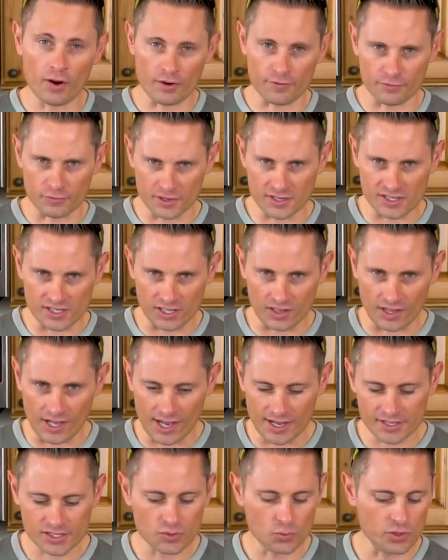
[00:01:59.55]
wanna freeze the
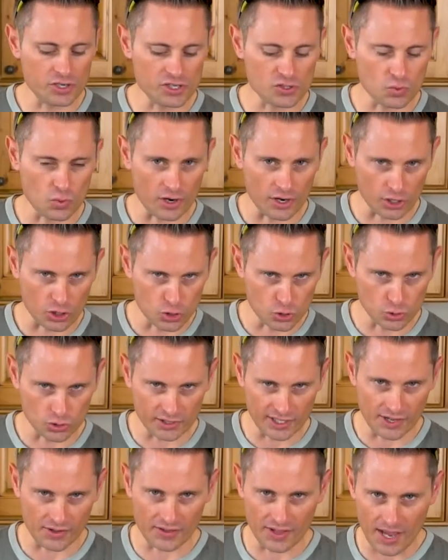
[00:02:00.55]
glass, we just wanna cool
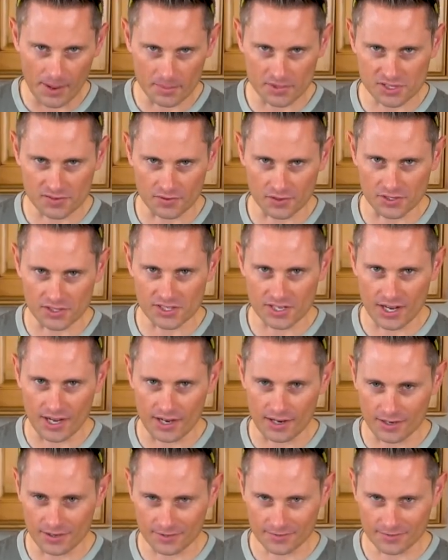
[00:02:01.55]
down the atmosphere inside.